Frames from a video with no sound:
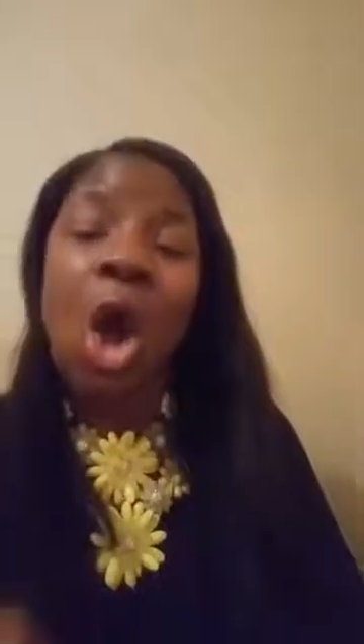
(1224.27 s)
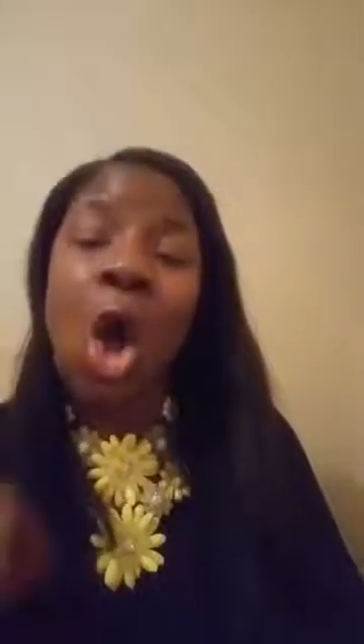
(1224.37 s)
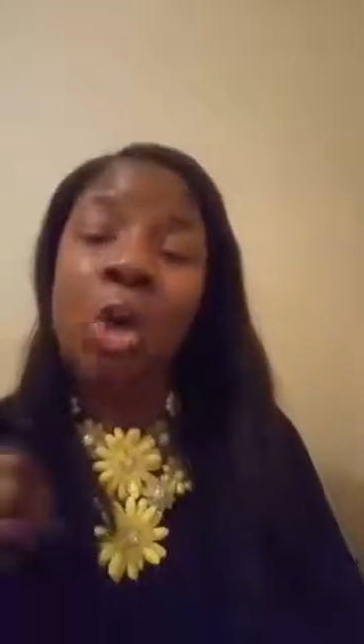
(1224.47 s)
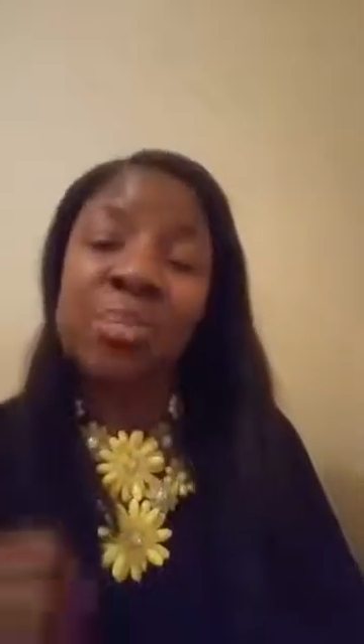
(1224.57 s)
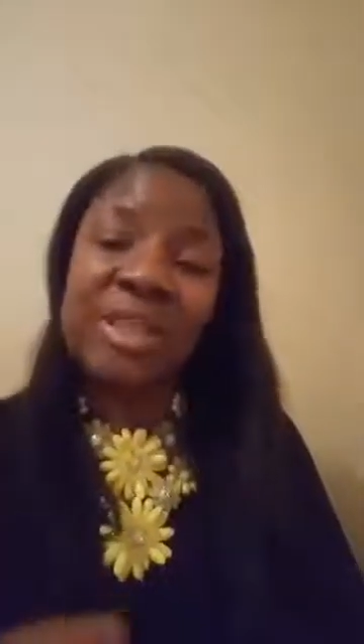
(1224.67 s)

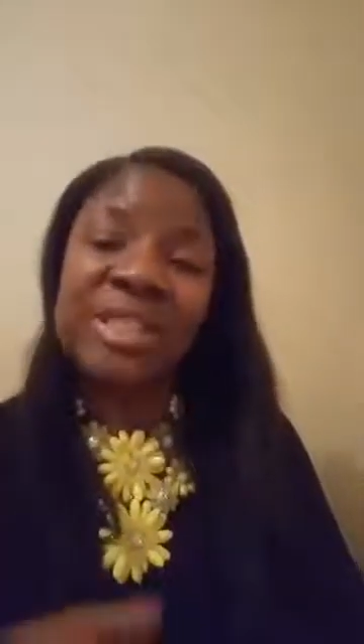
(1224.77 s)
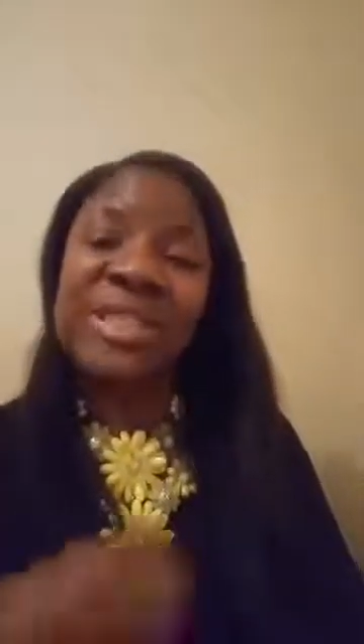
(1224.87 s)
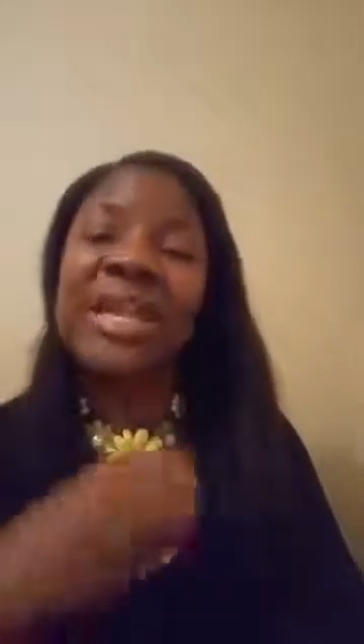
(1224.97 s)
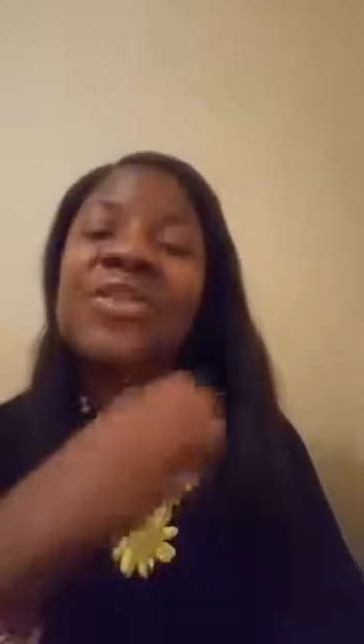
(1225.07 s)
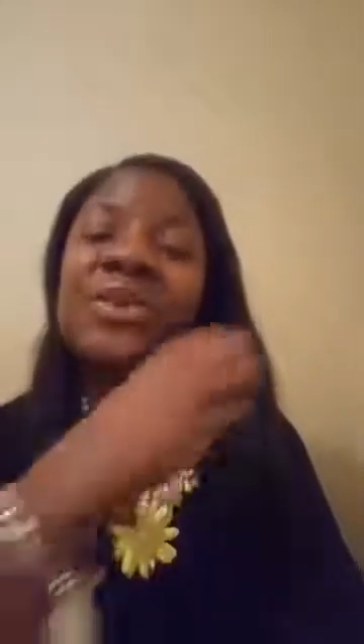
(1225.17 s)
all put
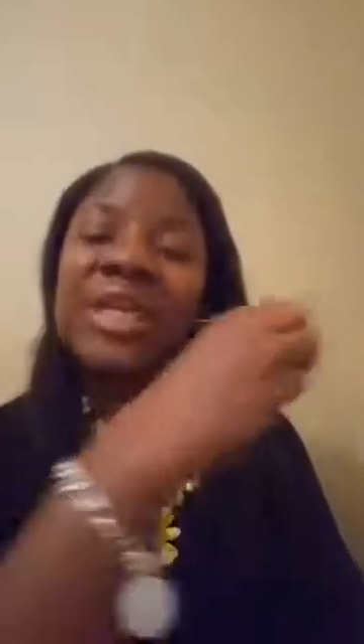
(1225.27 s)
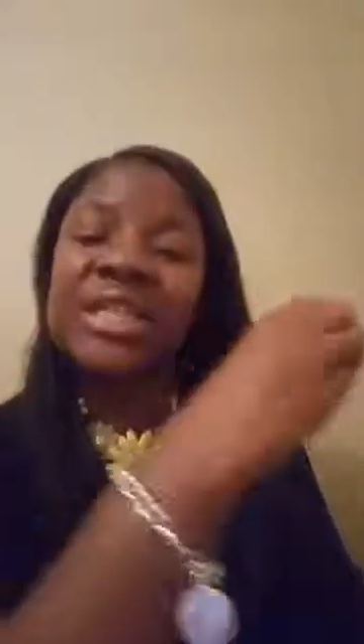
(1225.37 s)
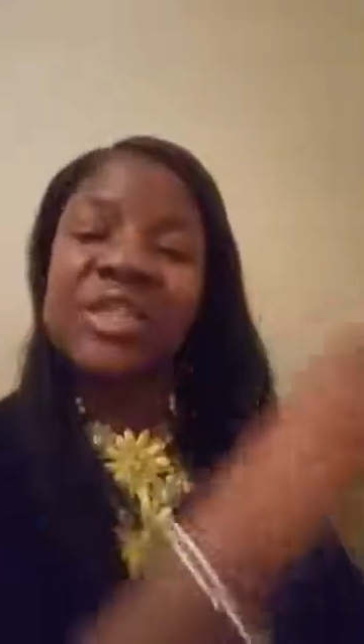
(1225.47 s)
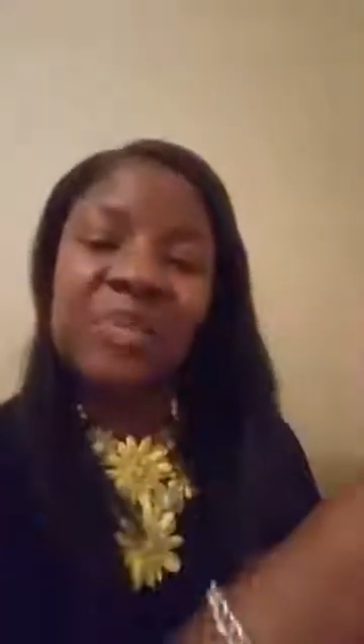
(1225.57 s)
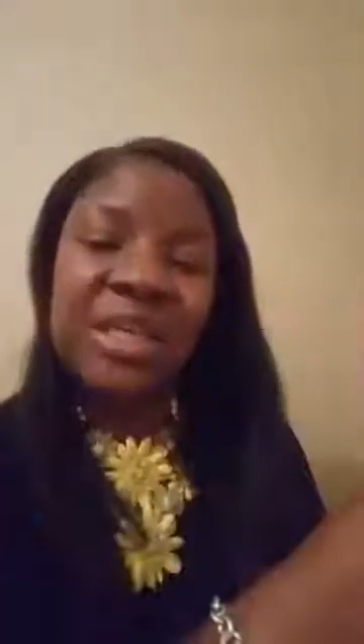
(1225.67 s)
together
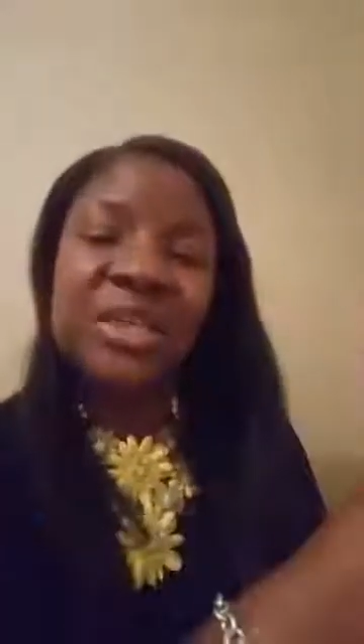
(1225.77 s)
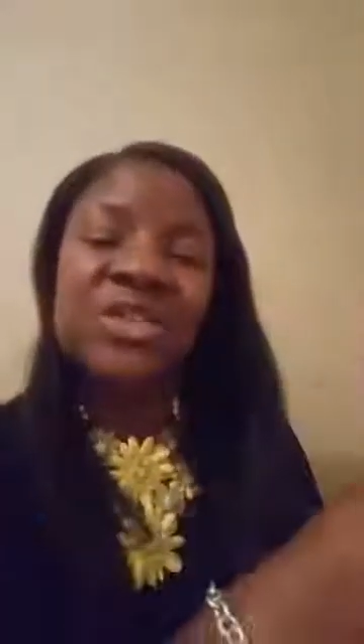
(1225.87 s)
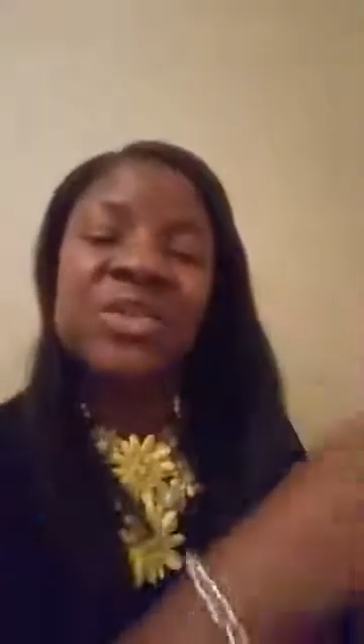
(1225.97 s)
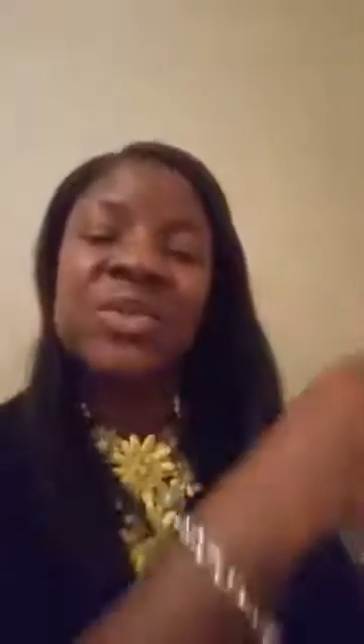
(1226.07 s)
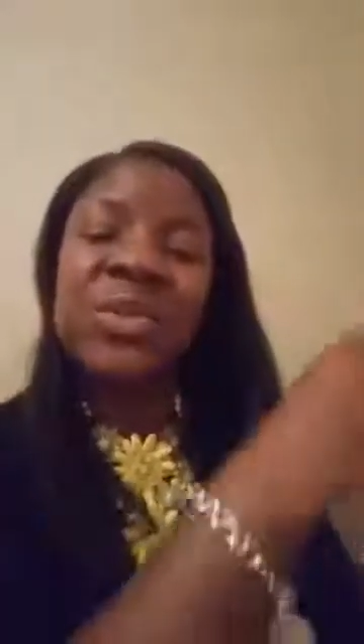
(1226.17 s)
can speak
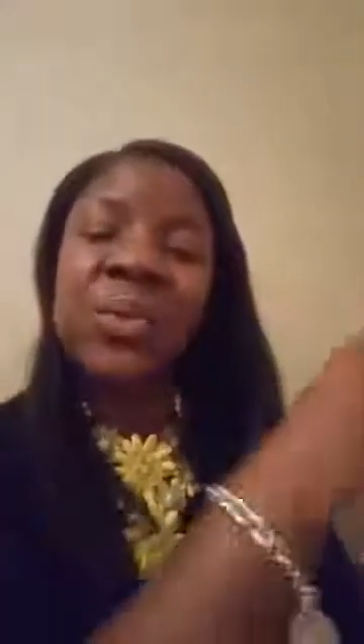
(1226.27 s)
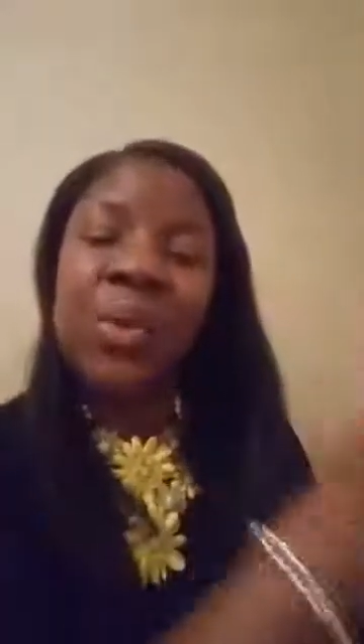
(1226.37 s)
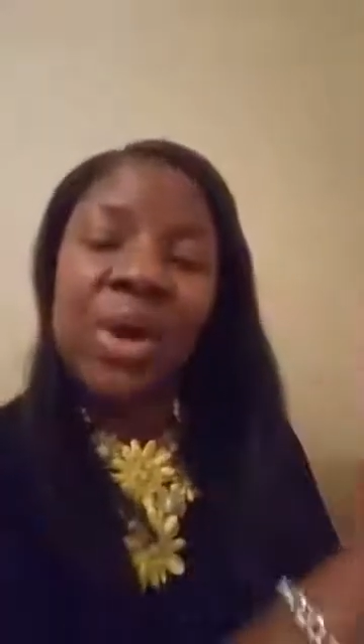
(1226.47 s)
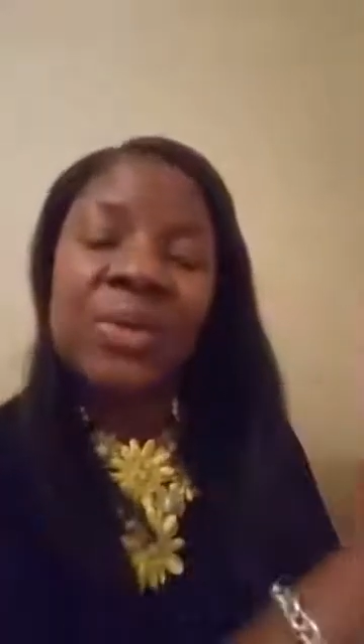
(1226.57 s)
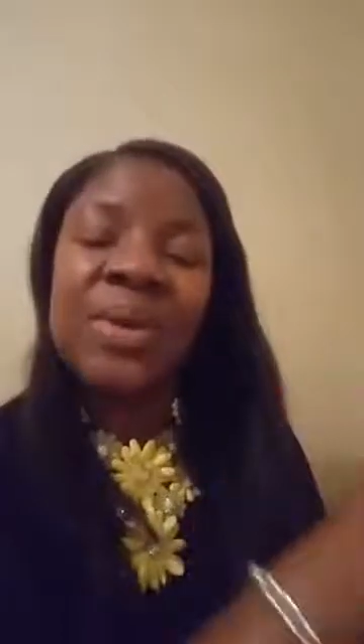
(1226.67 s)
to the
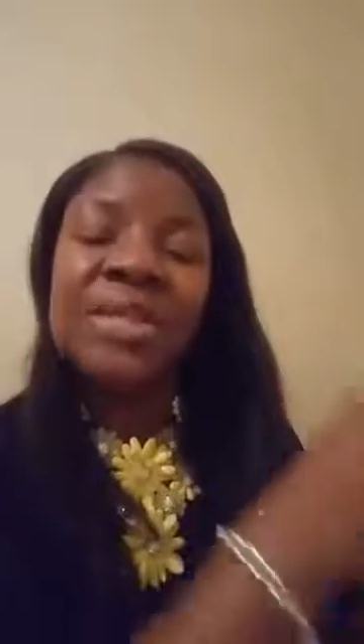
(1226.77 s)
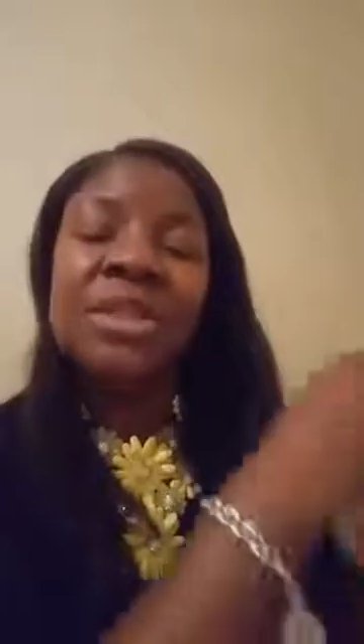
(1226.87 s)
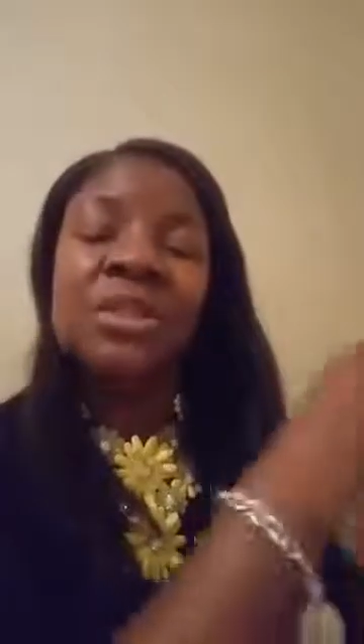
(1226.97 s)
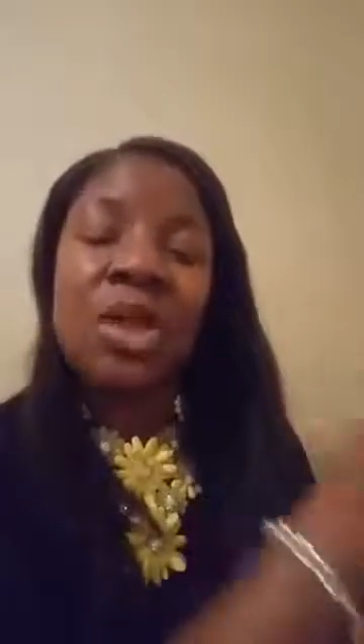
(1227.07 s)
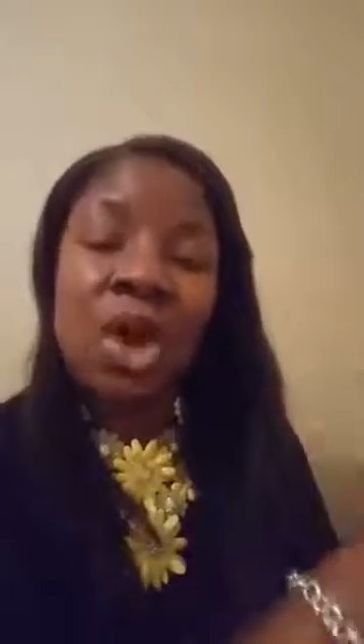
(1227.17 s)
one who has
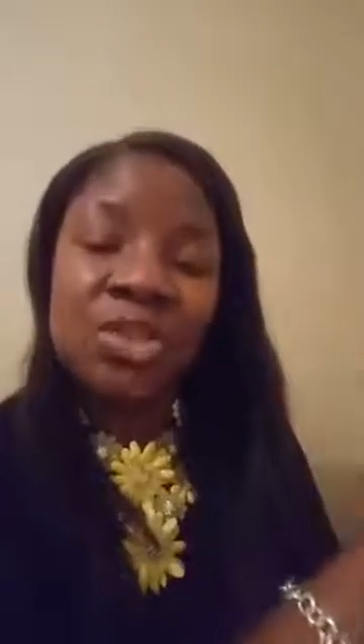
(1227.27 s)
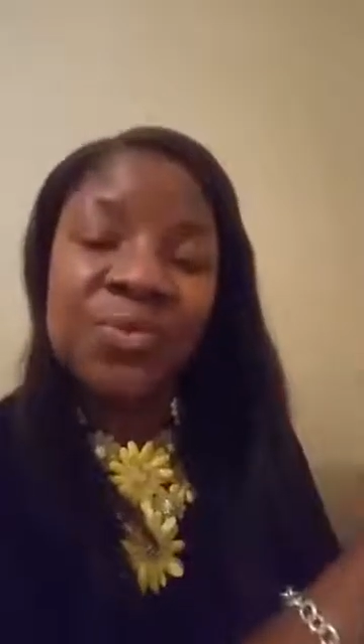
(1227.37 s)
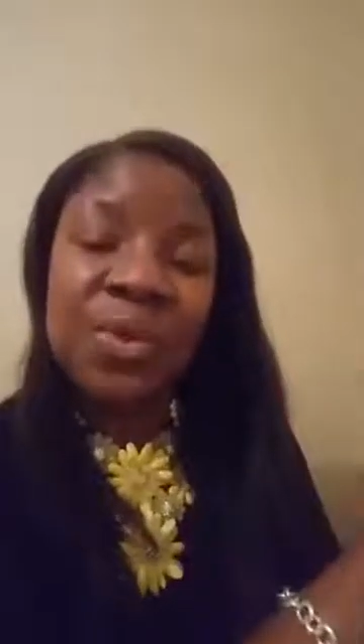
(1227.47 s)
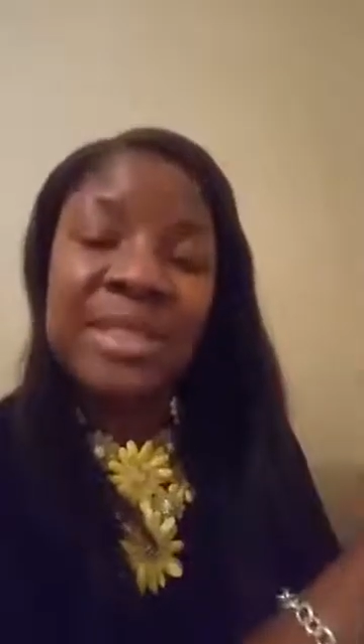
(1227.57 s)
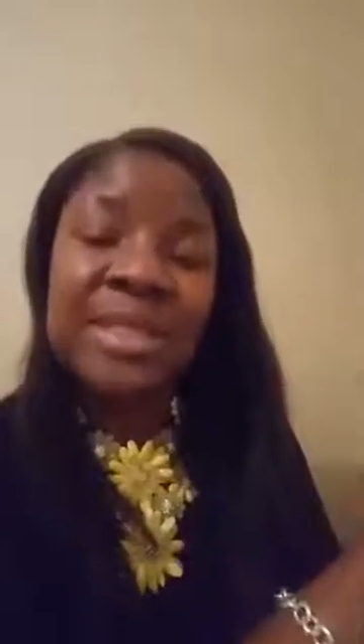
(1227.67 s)
the large
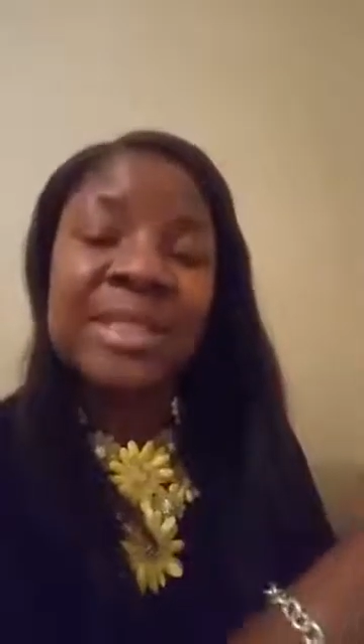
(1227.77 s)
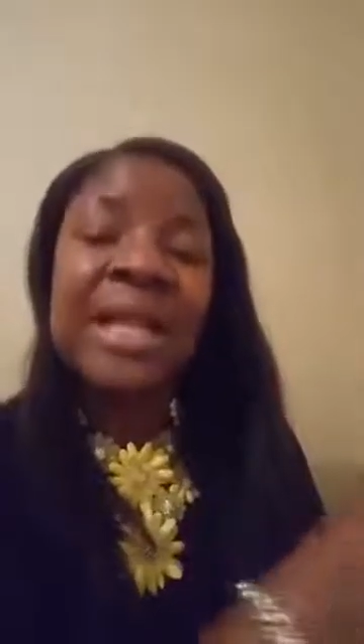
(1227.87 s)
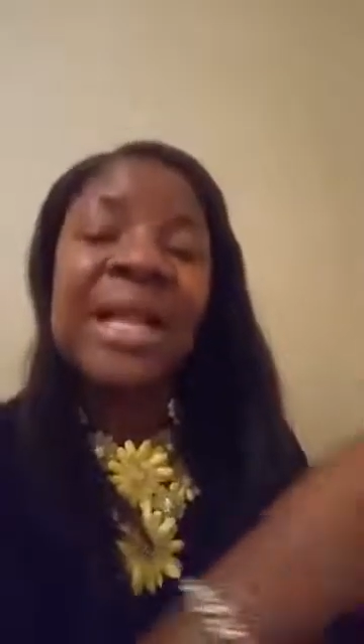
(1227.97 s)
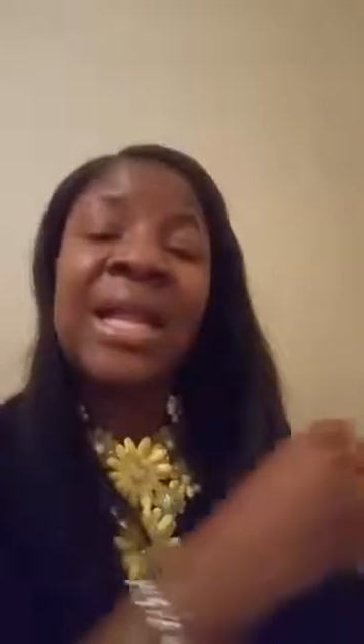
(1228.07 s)
voices,